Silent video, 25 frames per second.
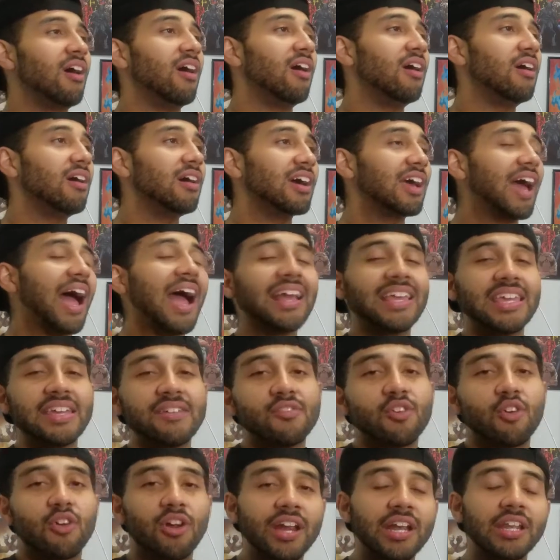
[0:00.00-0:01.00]
Uh, I
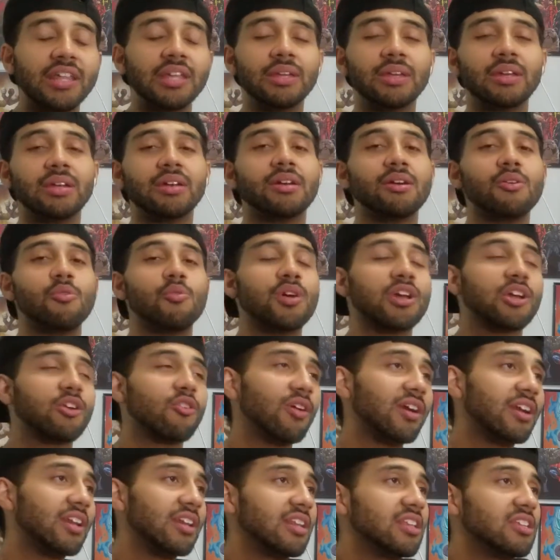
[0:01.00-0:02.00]
give credit when
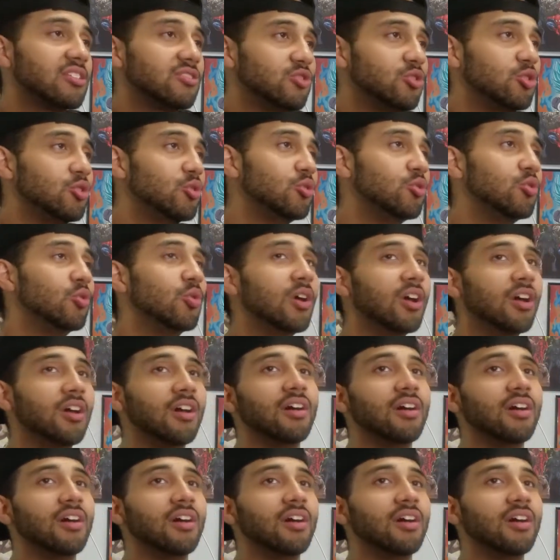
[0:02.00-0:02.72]
credit is due.